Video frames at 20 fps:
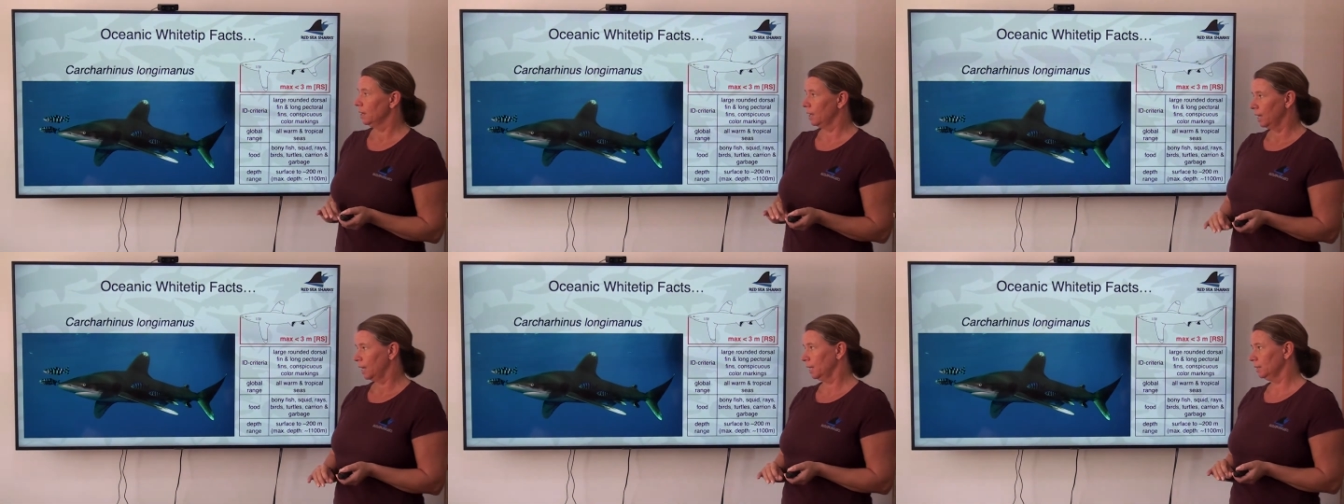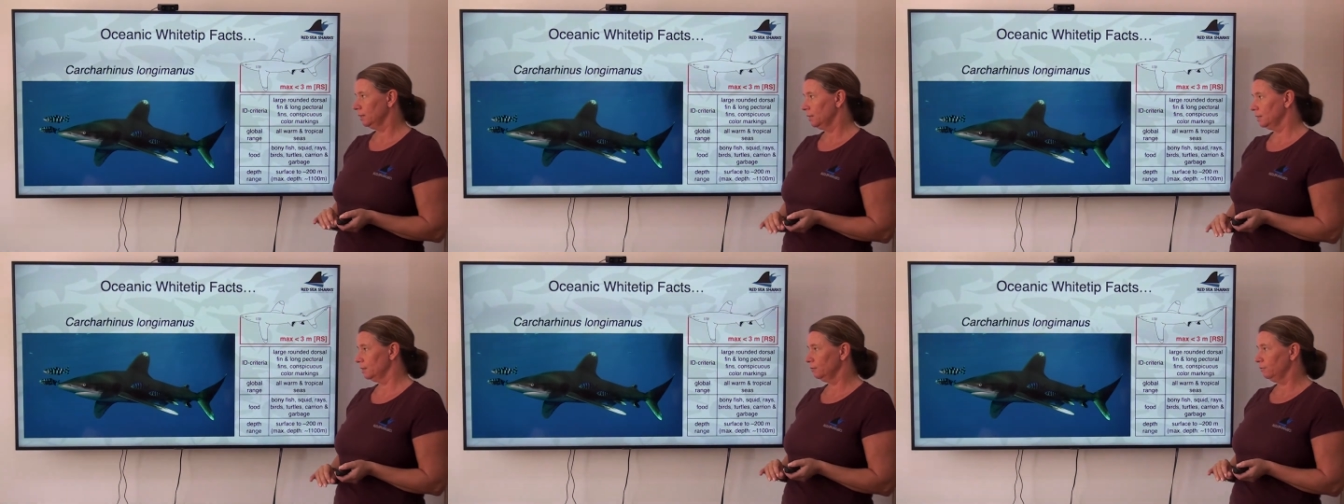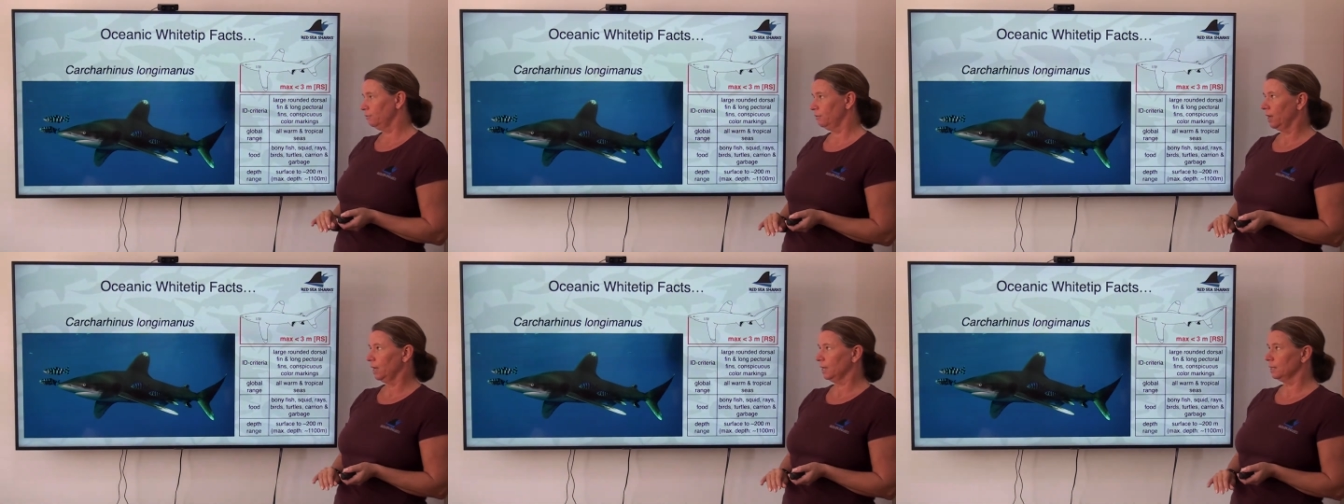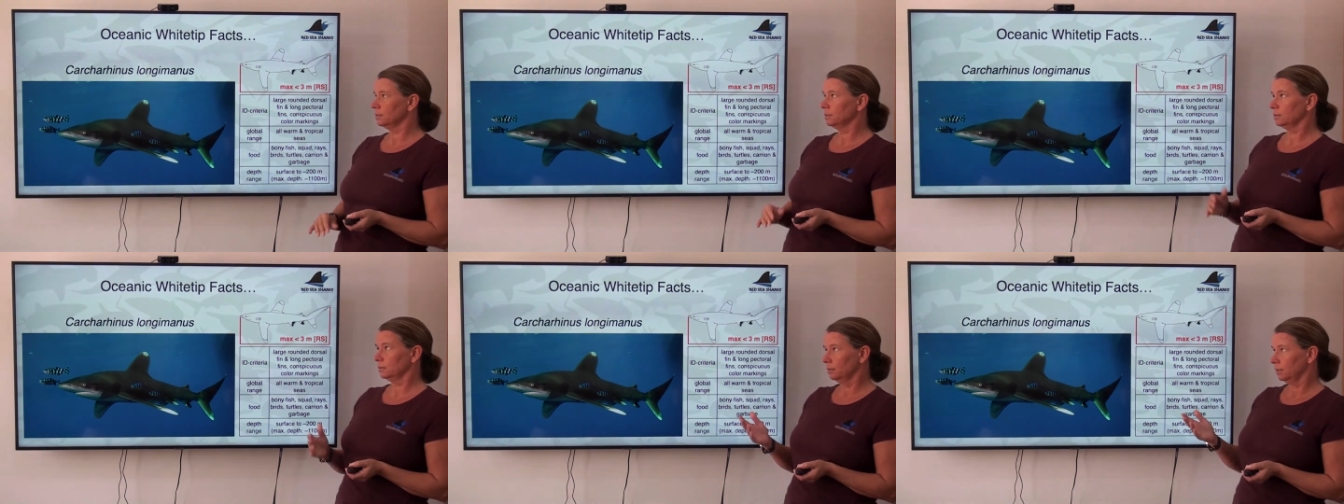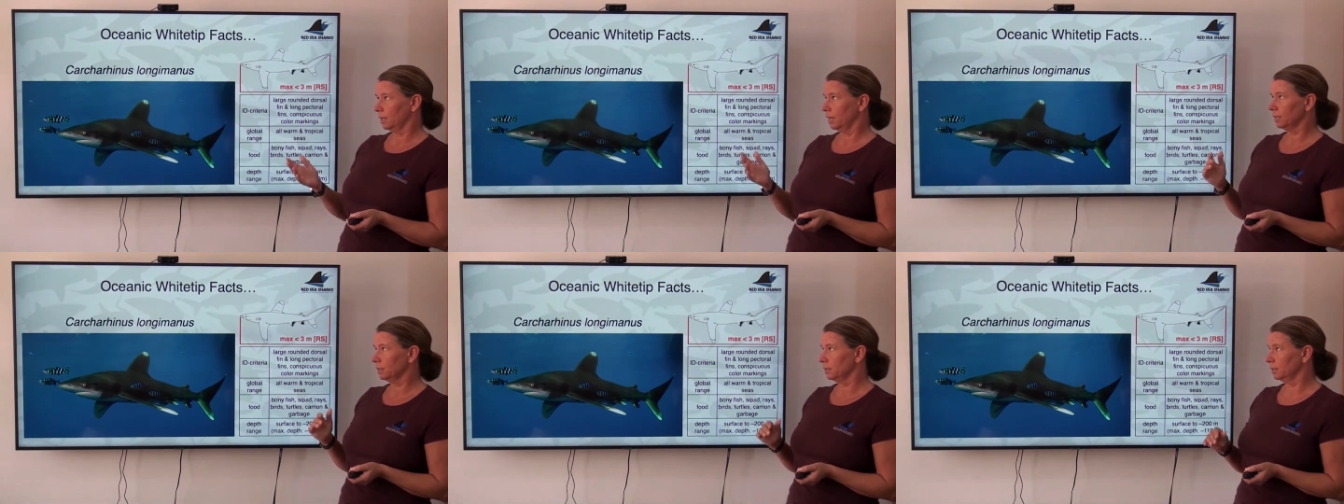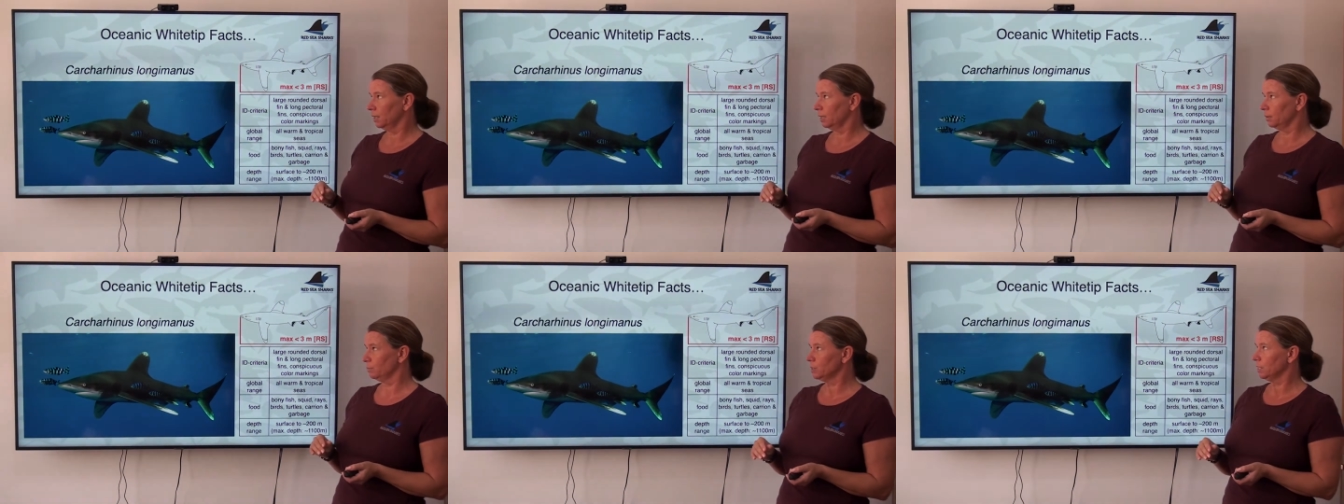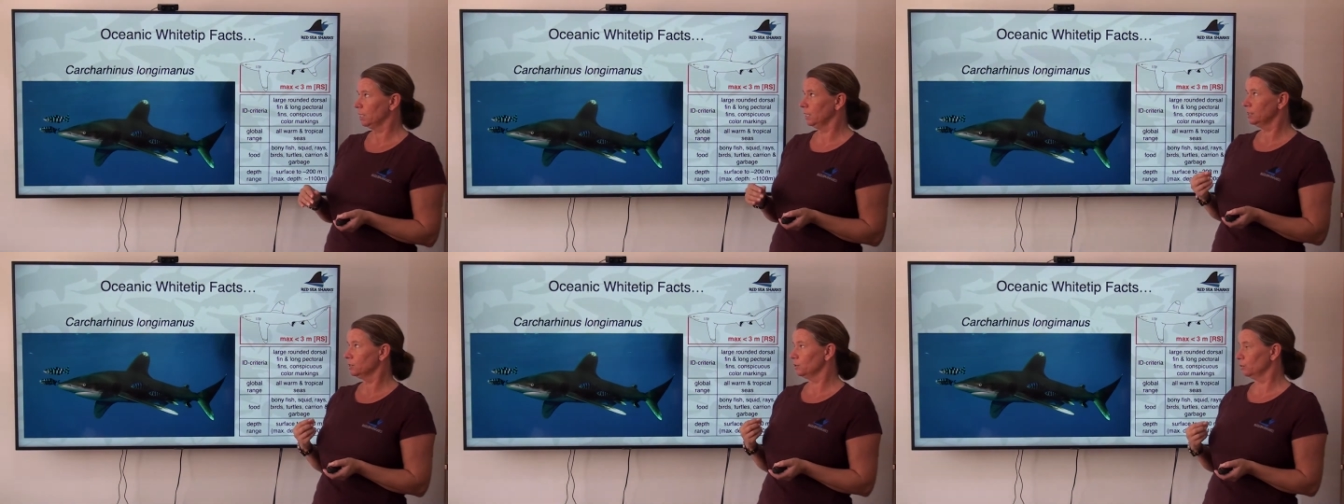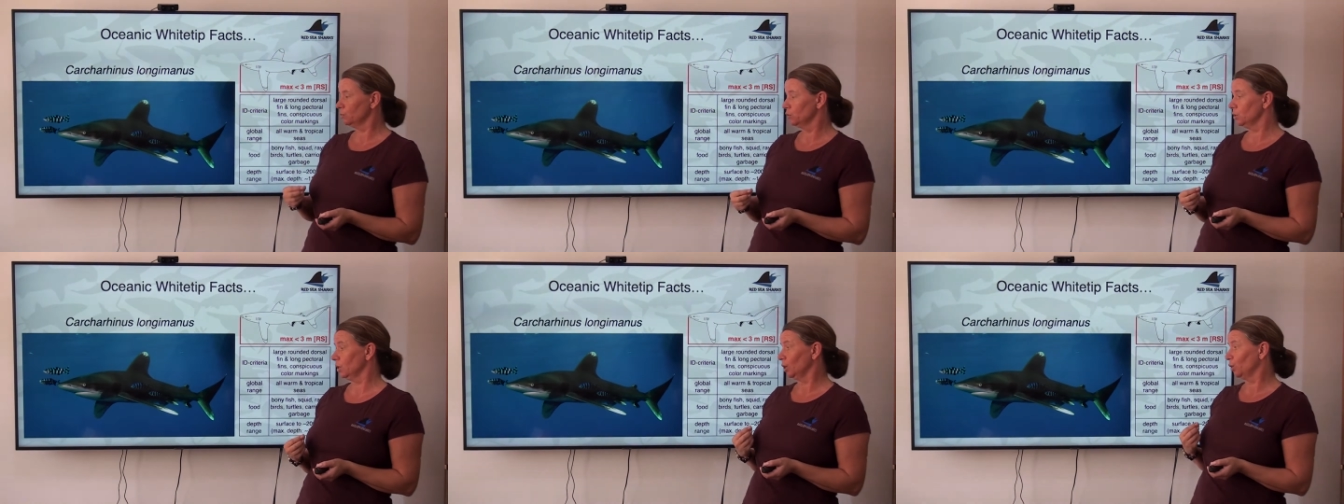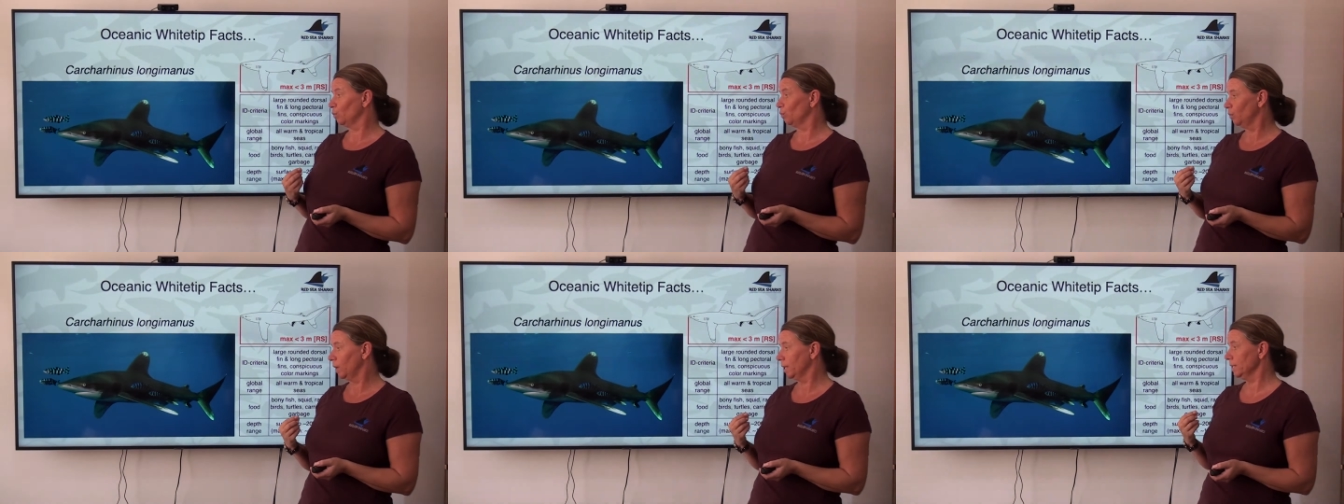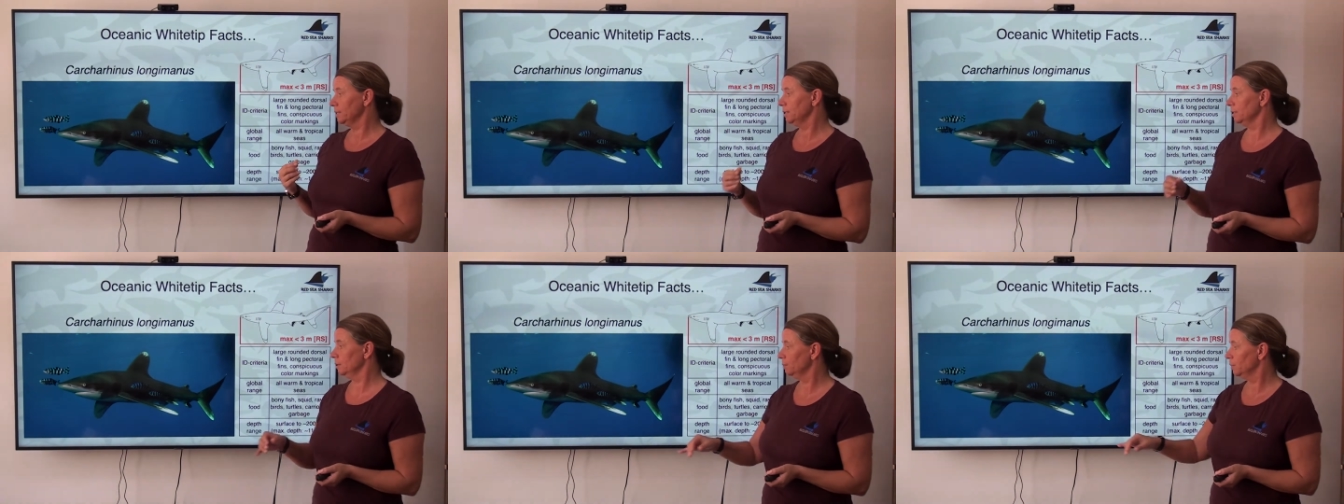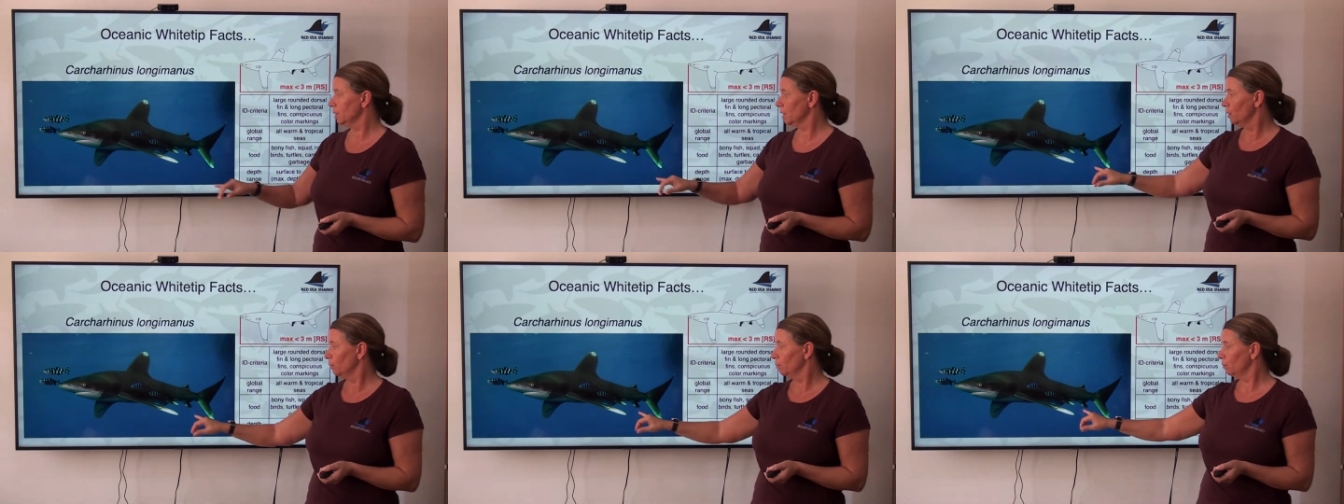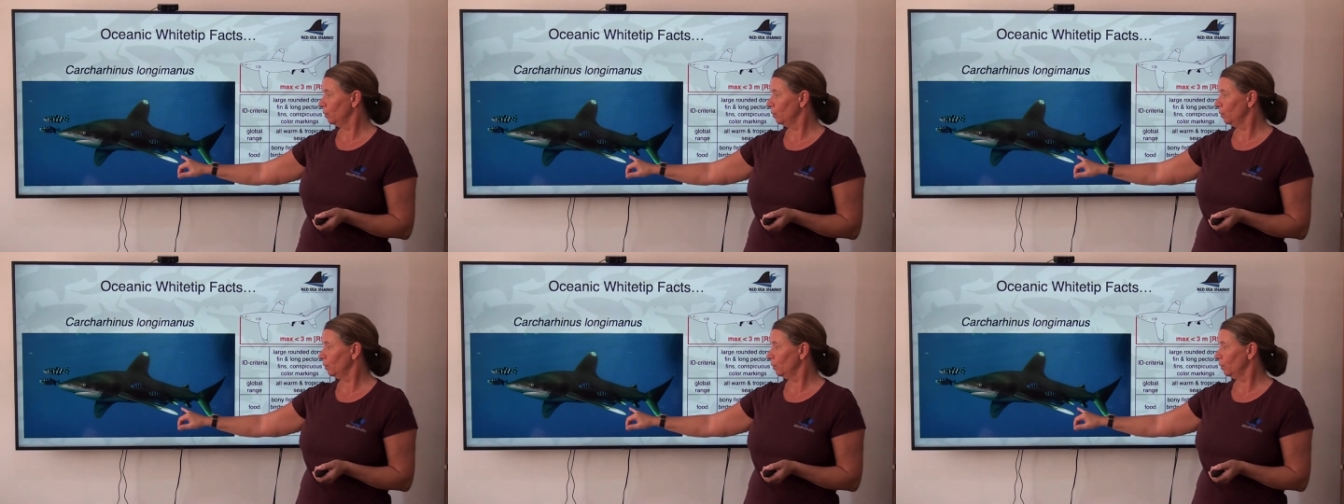And then the fact, like the name says, oceanic white tip,